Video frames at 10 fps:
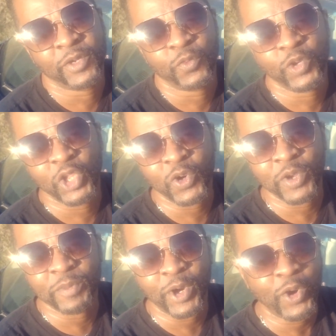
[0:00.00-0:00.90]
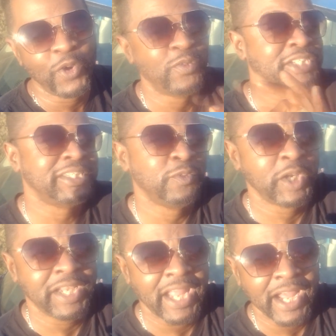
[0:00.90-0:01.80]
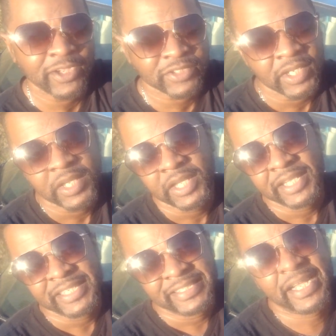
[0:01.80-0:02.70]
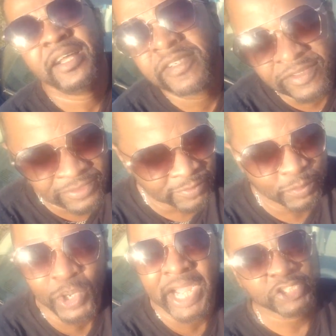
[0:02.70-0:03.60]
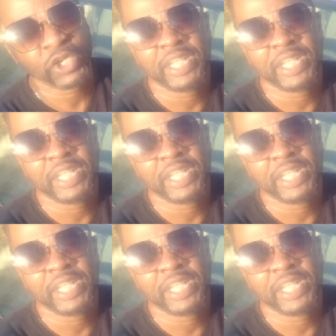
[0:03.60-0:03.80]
well, lo and behold, when she went in the house, boy, I tried